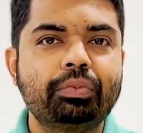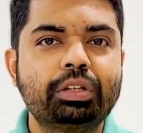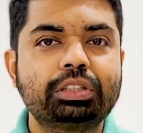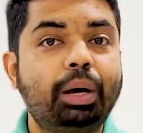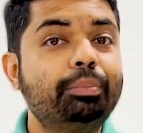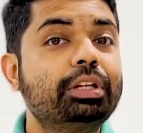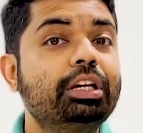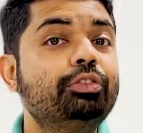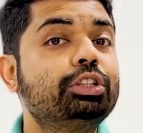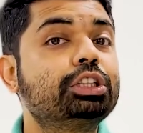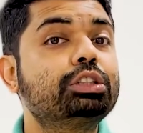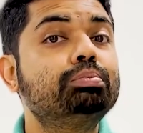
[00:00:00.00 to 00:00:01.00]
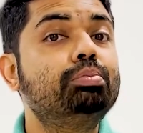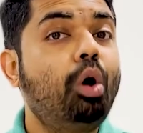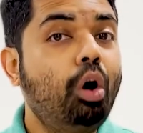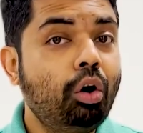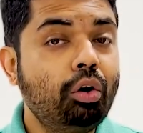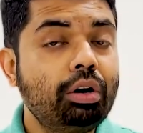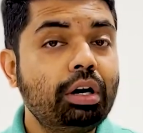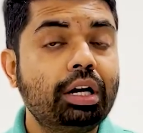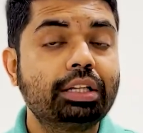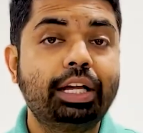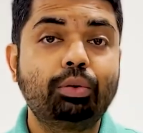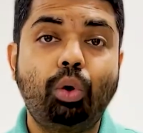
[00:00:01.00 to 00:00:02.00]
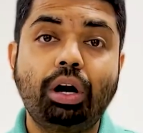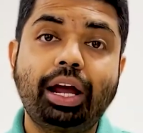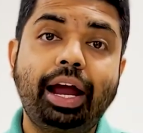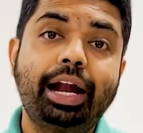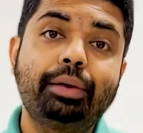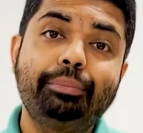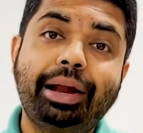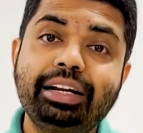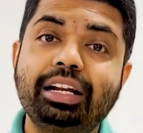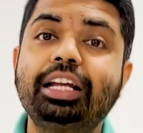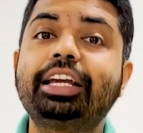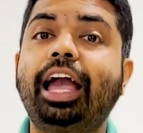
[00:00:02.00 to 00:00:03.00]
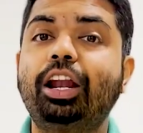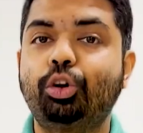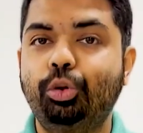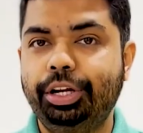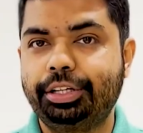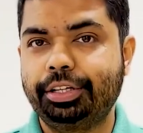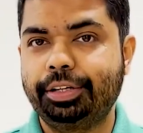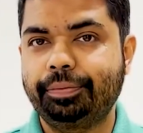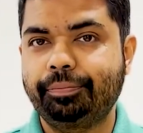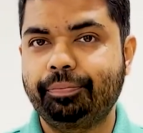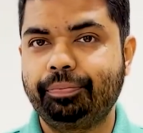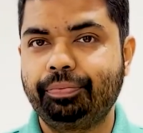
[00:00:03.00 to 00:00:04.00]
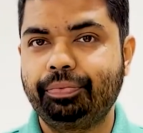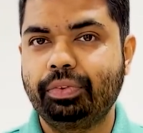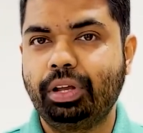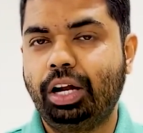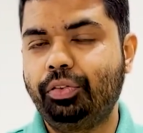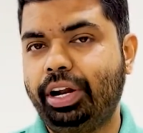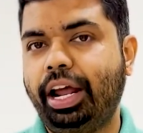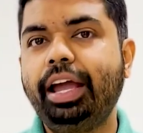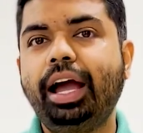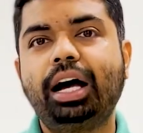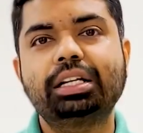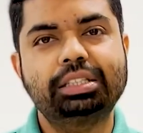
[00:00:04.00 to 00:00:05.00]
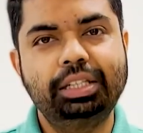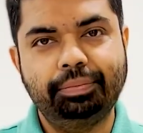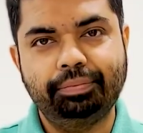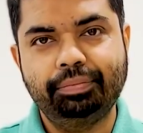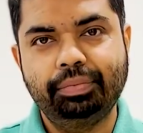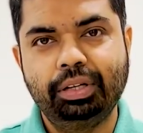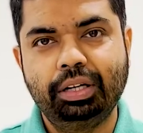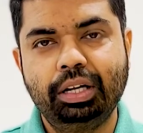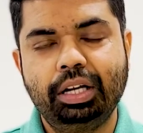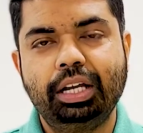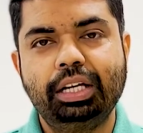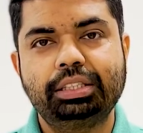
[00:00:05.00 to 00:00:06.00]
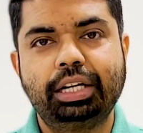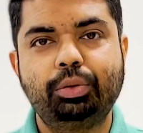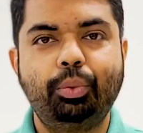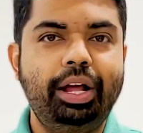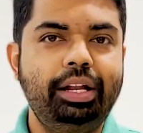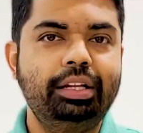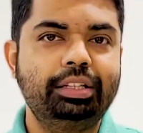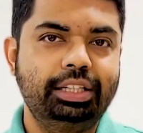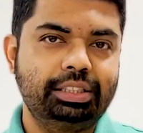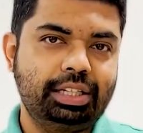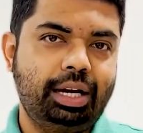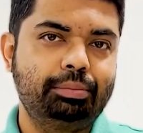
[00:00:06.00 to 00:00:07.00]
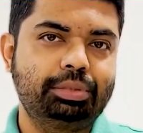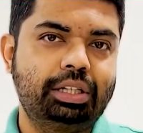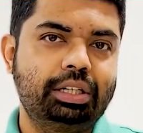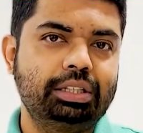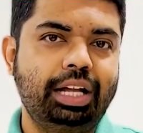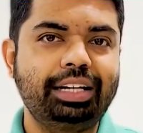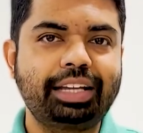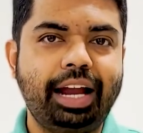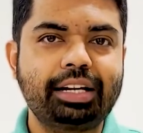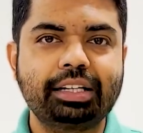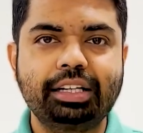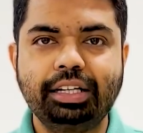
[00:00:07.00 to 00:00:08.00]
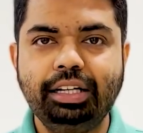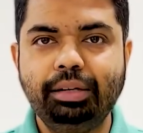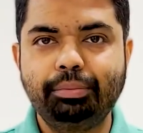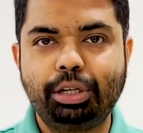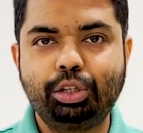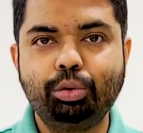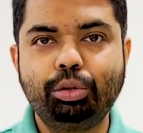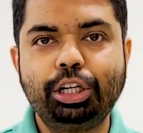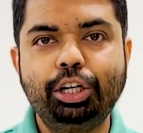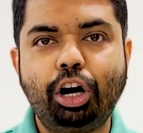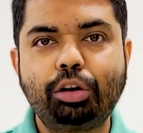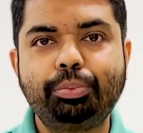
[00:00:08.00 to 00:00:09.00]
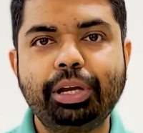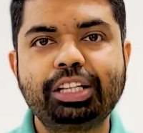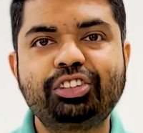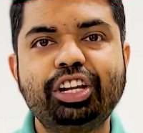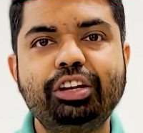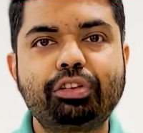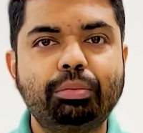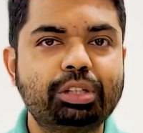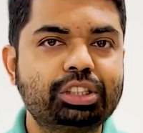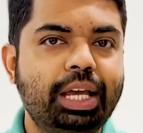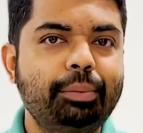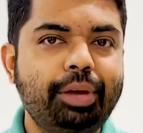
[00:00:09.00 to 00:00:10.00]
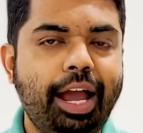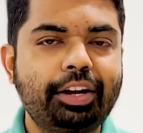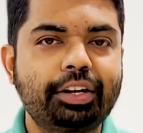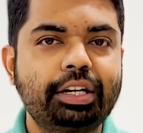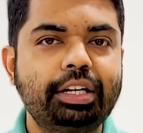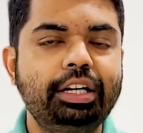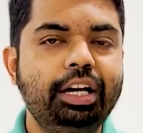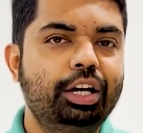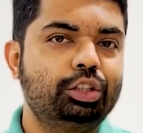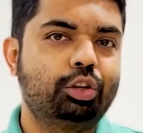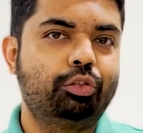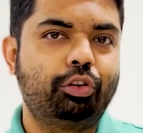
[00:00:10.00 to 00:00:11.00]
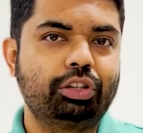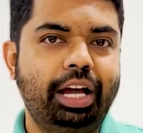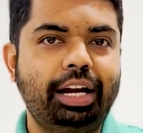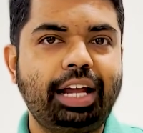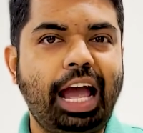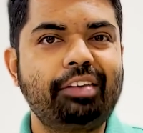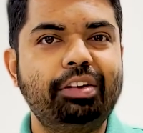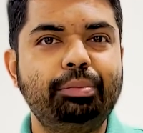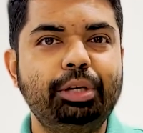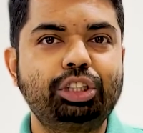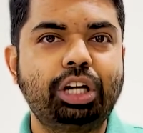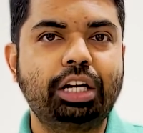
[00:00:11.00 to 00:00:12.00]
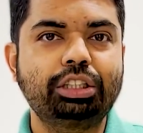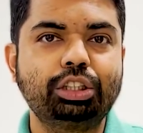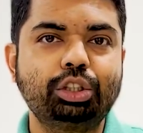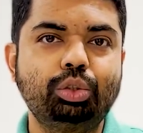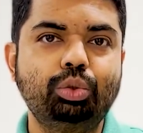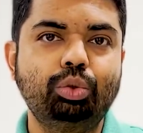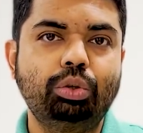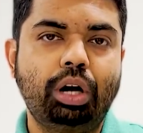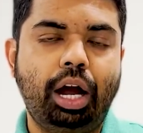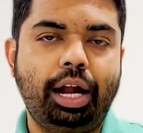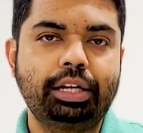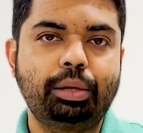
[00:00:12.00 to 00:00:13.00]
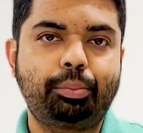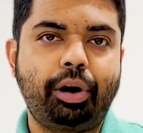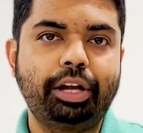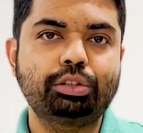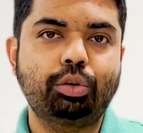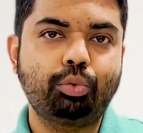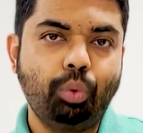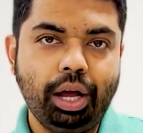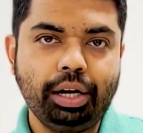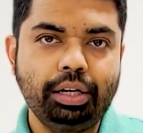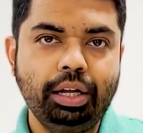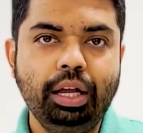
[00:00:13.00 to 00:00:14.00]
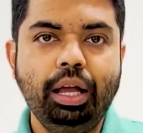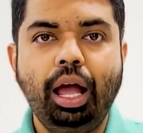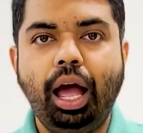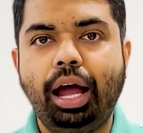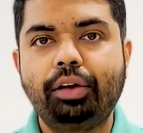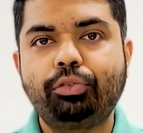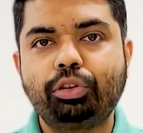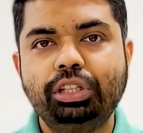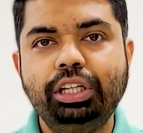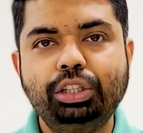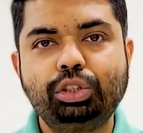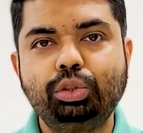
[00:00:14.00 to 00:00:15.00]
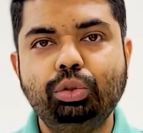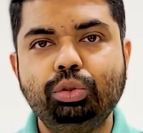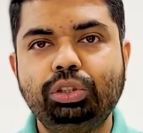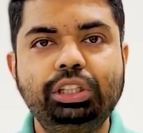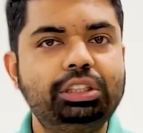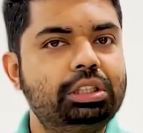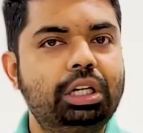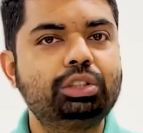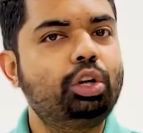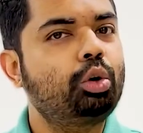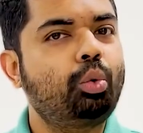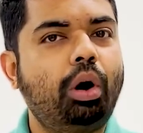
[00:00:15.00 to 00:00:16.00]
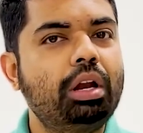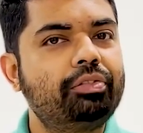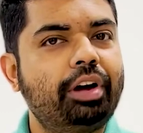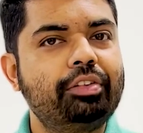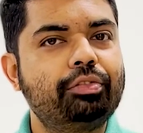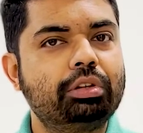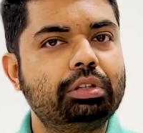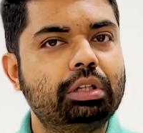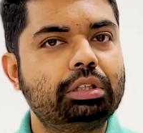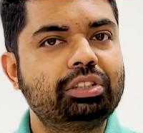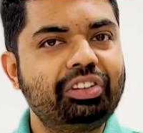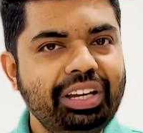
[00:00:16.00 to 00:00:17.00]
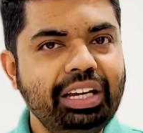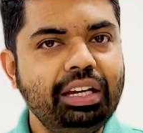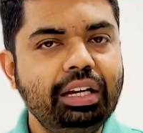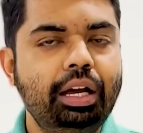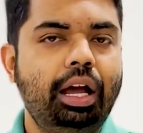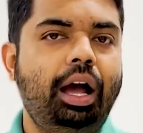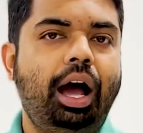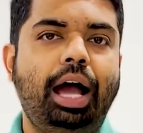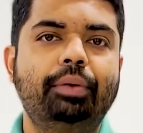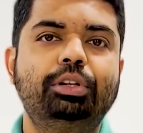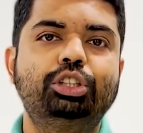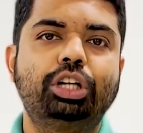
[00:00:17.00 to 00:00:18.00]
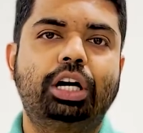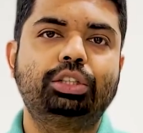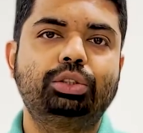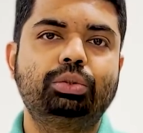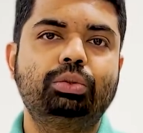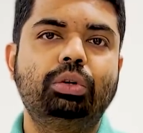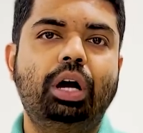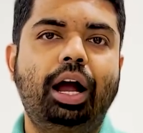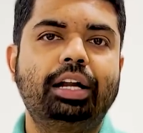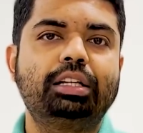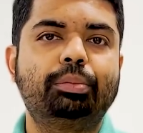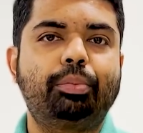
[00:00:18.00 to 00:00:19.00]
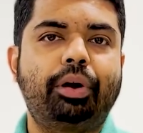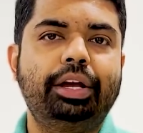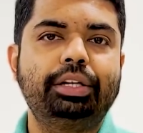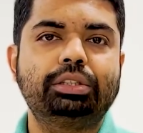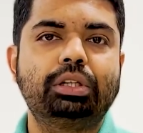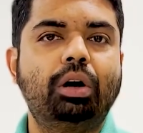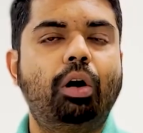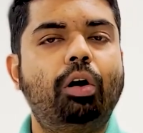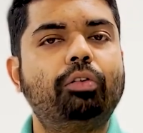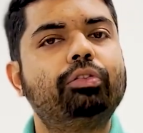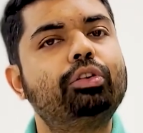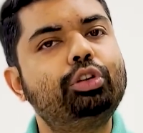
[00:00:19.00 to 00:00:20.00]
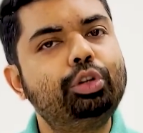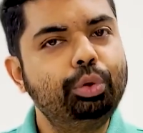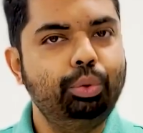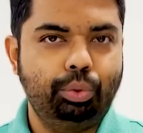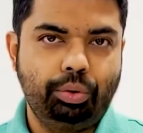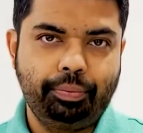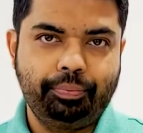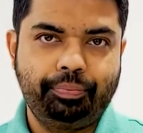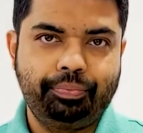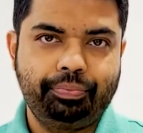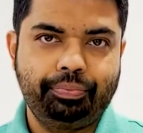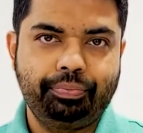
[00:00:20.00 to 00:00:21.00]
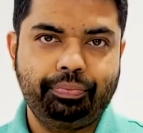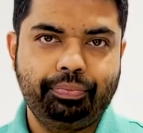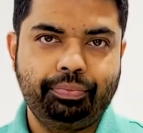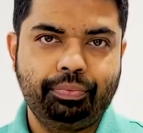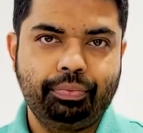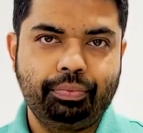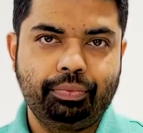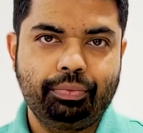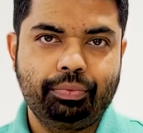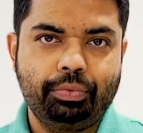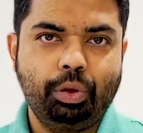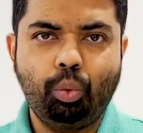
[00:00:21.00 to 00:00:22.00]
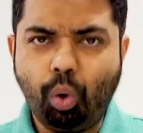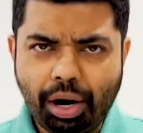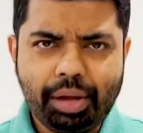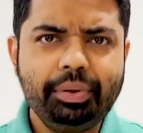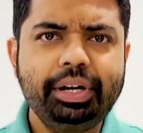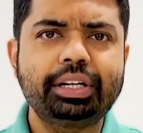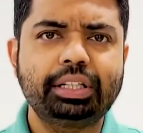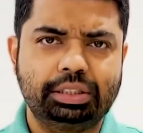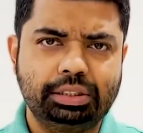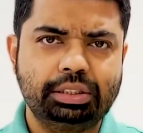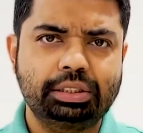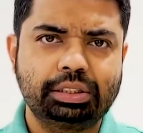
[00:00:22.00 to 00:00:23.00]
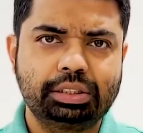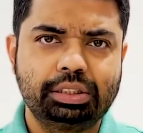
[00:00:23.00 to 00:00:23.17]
something which is more than what I had mentally calculated. And when I asked him, he said, well, this comes under that category, but you did not pick three from the same category. So for that, I will be charging you at the price of one. And for these two, since it does not qualify for the three, I will charge you at the price of two. Now, whatever it is,